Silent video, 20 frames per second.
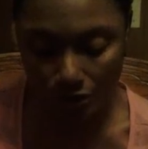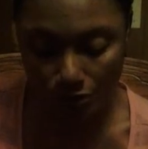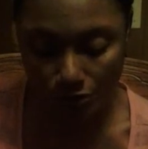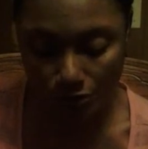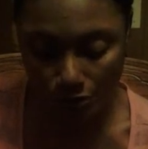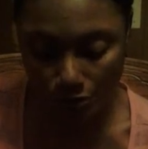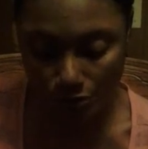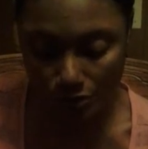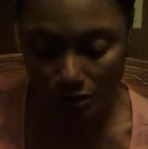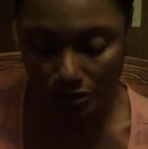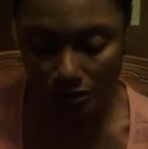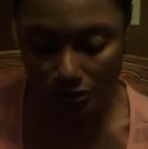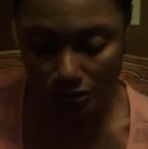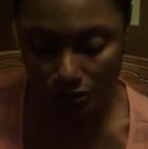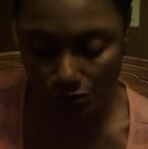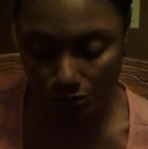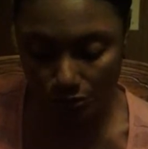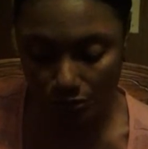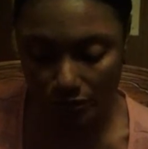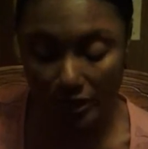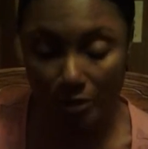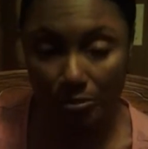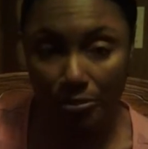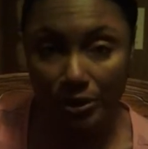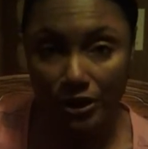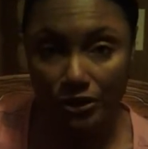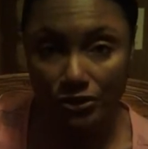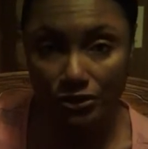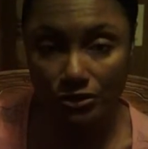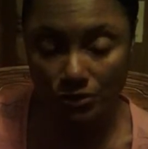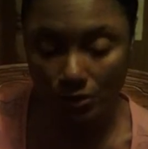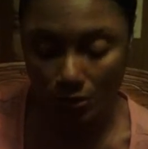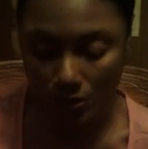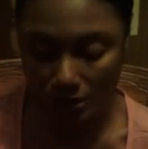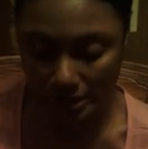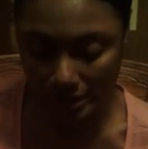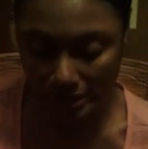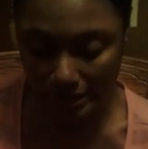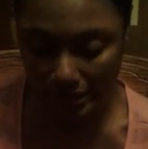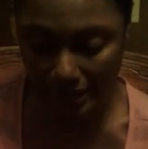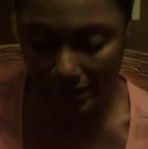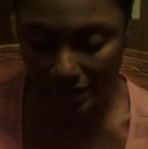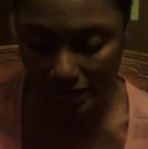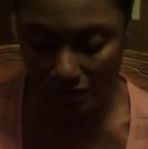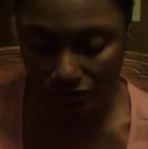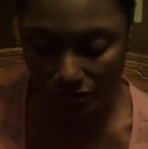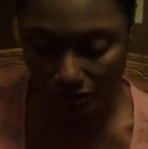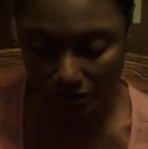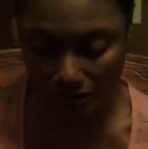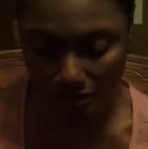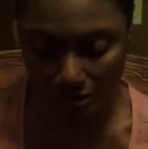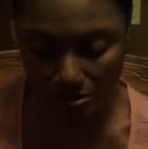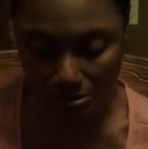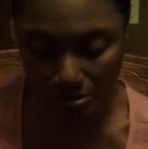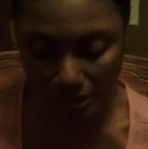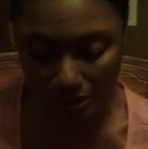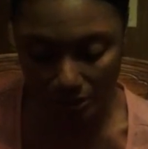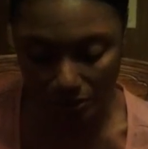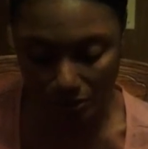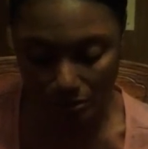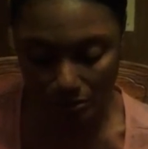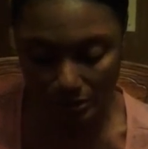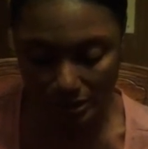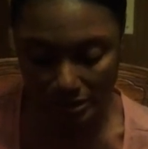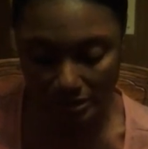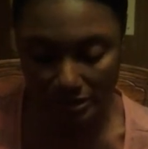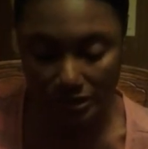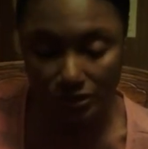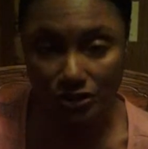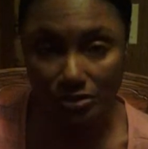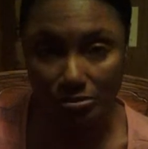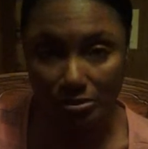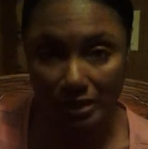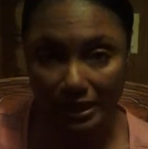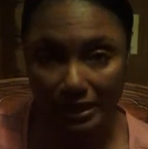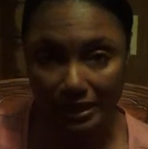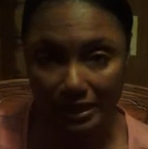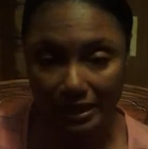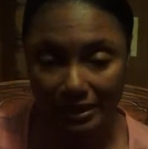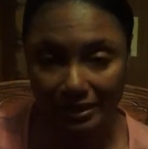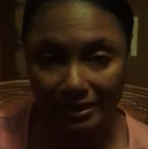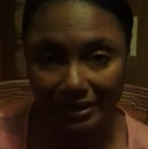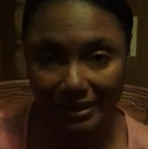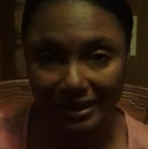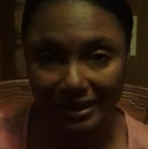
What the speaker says: Nurses ensure that patients are engaged in their medical decision making.